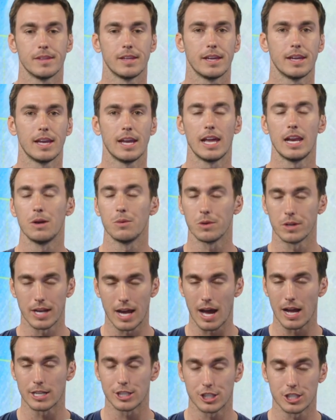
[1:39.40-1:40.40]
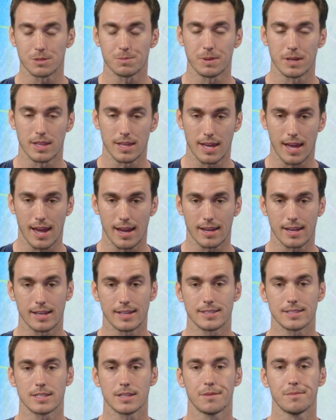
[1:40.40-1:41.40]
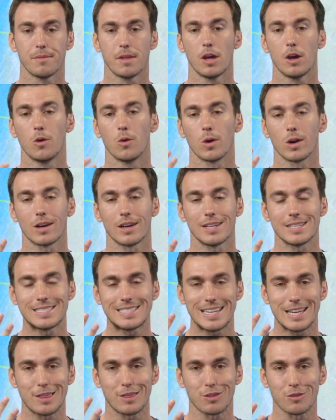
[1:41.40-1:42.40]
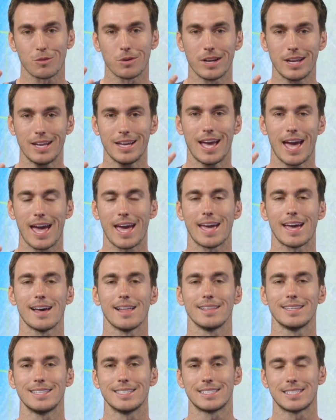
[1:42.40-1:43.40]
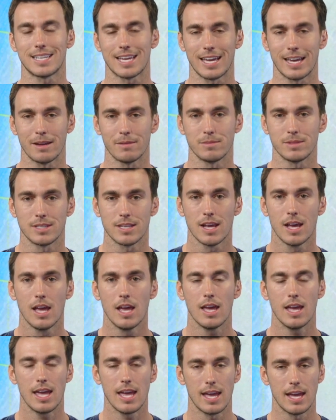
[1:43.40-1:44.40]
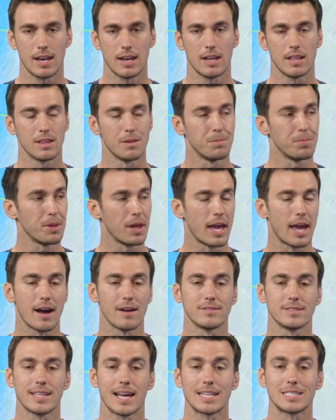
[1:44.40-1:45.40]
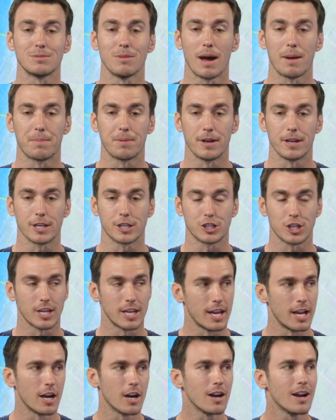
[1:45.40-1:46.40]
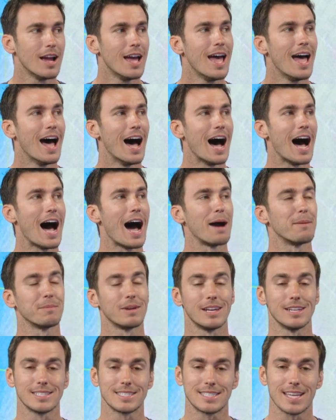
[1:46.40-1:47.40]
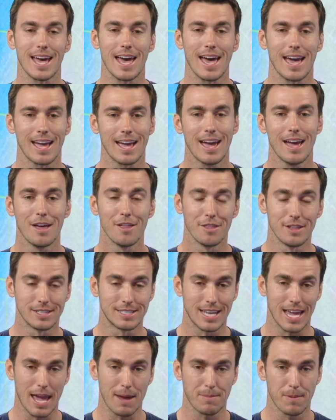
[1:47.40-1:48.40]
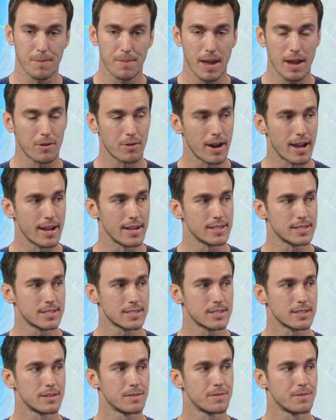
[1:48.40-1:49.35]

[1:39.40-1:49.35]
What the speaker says: and it will not just be the Yankees. We're going to see three AL East teams in the playoffs. That's my prediction here. I'm going to say the Tampa Bay Rays